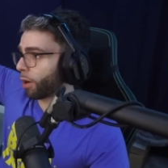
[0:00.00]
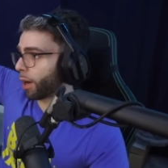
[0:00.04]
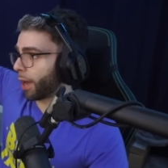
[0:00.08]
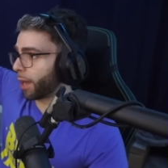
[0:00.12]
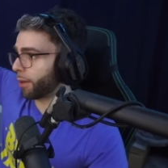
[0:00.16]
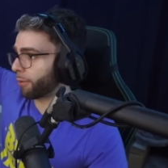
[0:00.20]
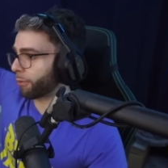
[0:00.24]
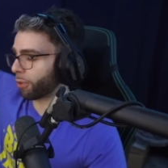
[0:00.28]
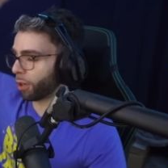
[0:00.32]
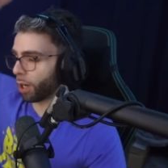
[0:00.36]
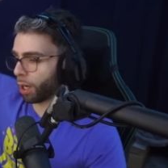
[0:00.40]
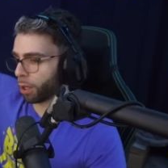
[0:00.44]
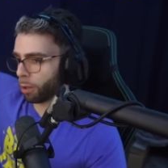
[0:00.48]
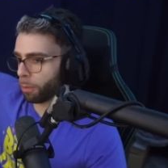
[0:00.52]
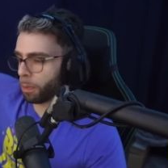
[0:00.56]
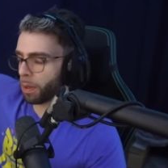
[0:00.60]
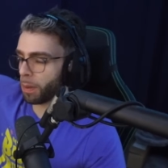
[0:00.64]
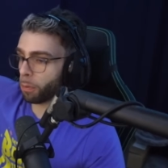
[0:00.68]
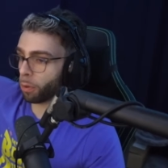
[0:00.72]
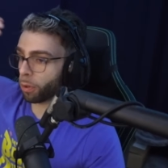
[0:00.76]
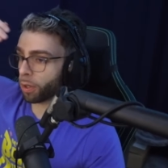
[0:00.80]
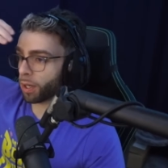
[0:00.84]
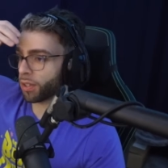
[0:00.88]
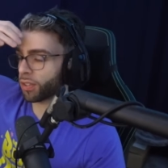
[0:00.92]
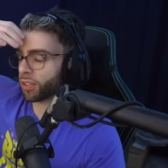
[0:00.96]
and for other
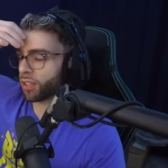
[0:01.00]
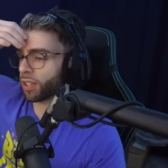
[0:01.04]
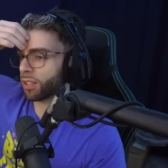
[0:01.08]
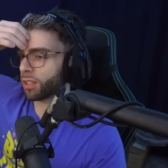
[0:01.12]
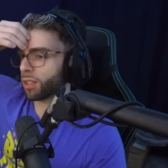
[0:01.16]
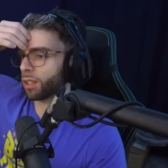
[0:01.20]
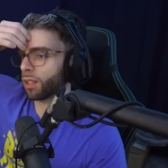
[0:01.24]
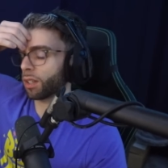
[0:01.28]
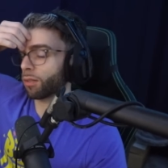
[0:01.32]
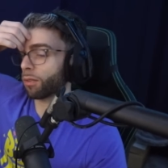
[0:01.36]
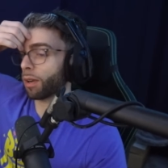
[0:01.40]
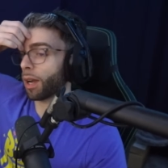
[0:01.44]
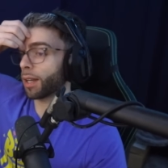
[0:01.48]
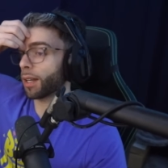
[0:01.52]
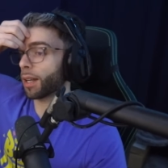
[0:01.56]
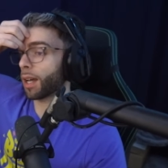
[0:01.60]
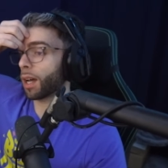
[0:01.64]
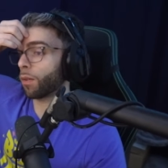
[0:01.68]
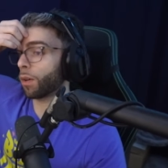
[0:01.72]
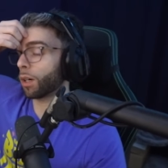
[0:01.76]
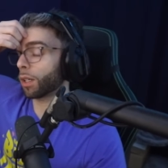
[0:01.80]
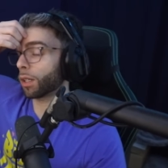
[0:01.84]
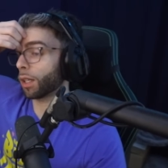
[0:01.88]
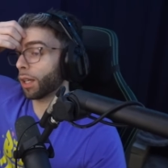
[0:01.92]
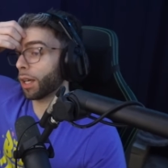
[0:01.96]
people consistently right
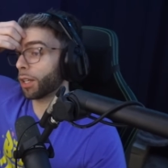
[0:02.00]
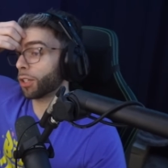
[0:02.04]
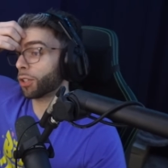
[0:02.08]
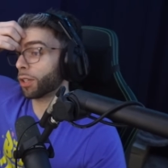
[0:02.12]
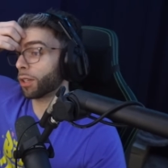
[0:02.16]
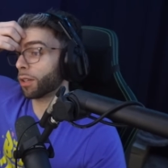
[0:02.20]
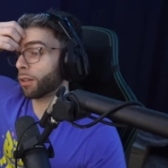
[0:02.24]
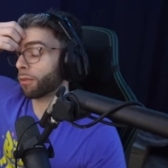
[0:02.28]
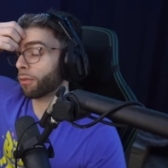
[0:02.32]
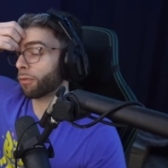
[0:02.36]
now on Legend